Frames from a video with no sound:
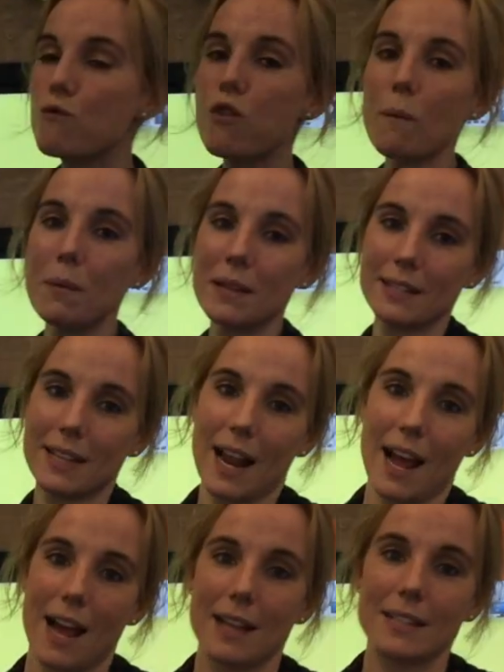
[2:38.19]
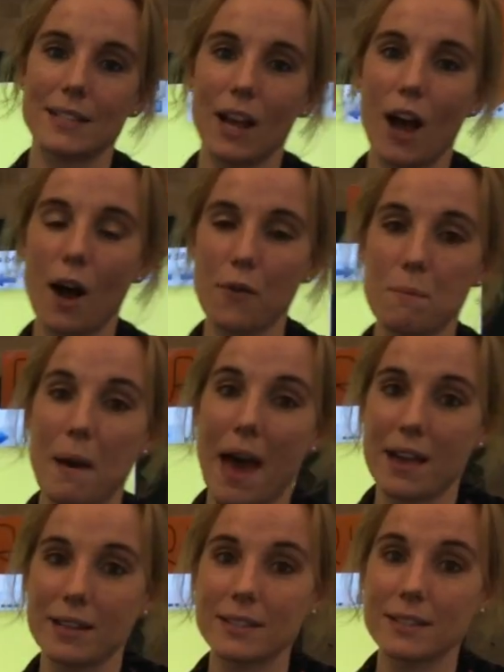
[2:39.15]
Robin's class are the
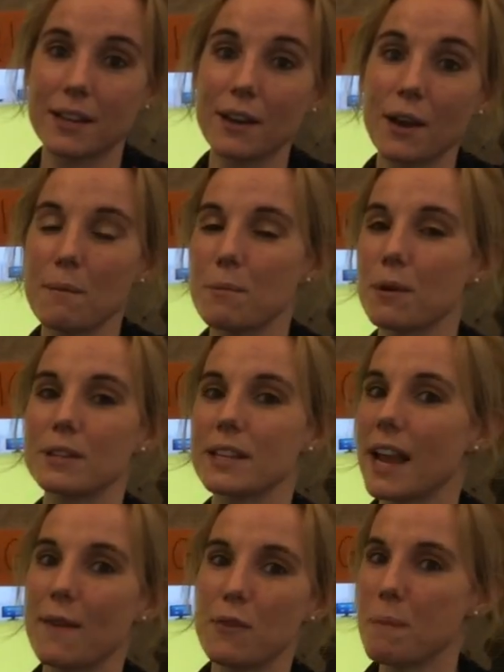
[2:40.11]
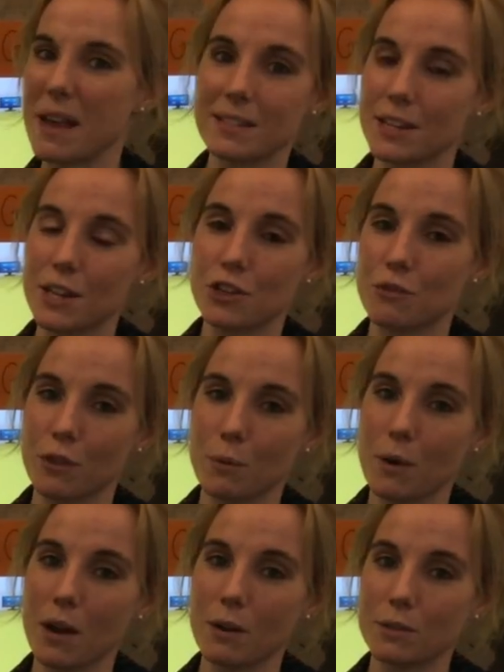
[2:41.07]
best because they have the best teacher in the
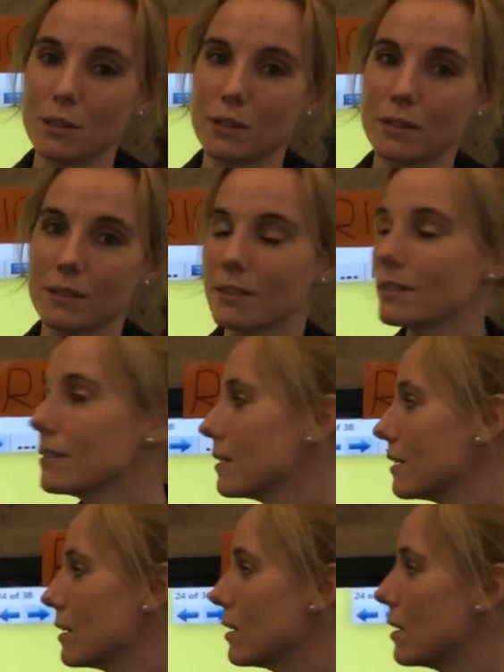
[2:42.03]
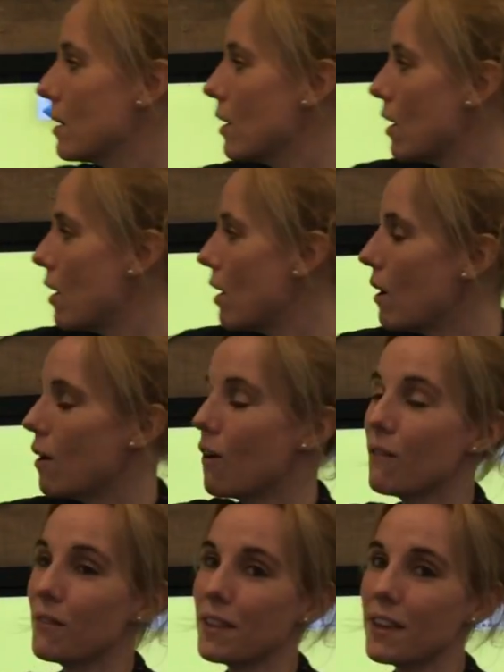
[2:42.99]
world.
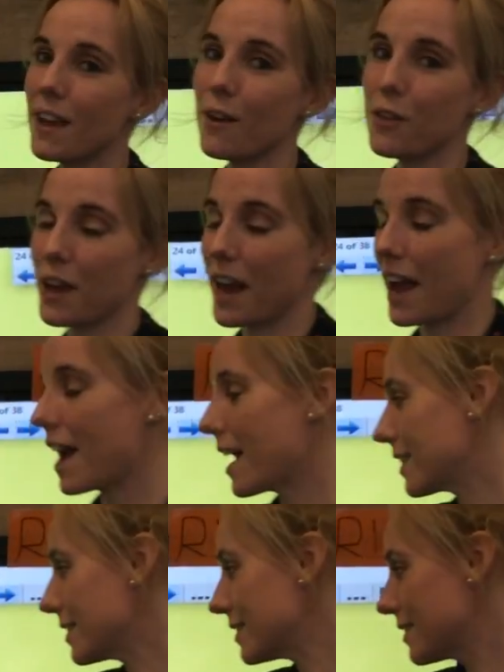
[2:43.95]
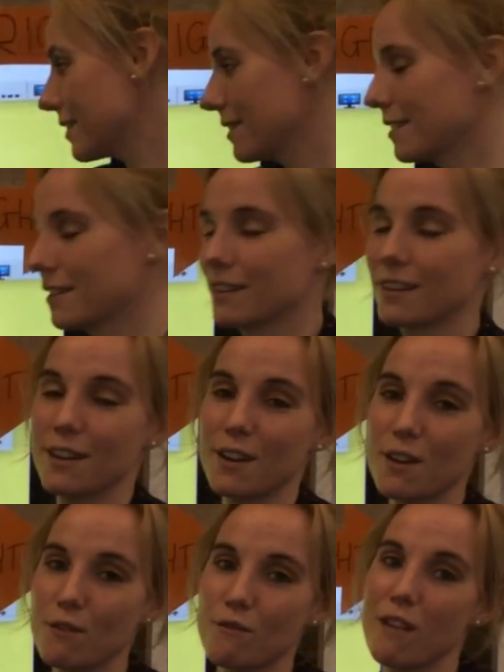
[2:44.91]
On the other hand,
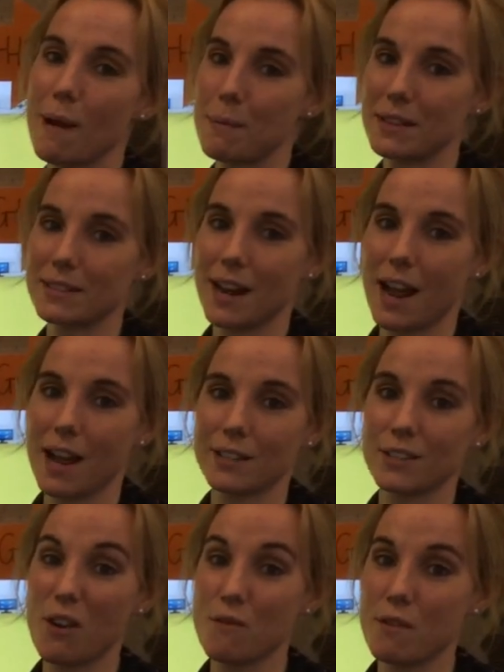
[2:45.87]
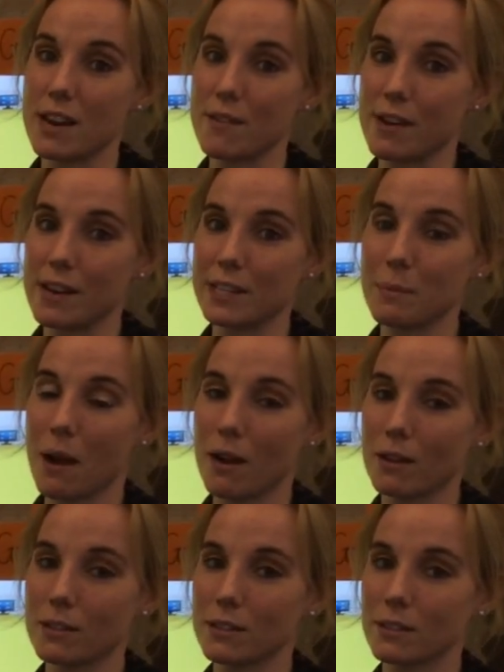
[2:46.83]
Rabbit's class are really, really
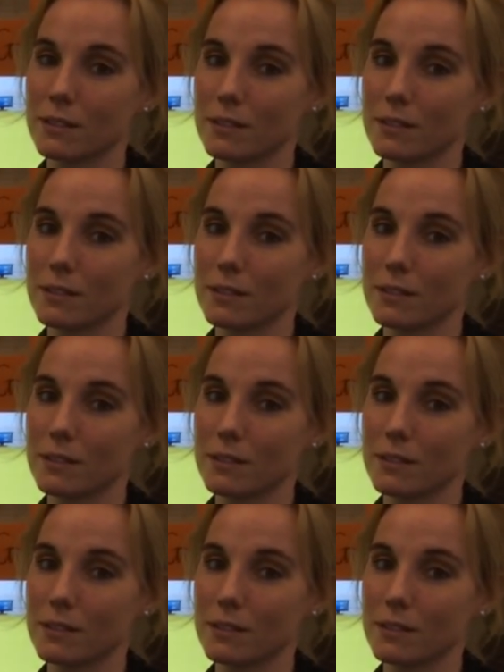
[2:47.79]
smart.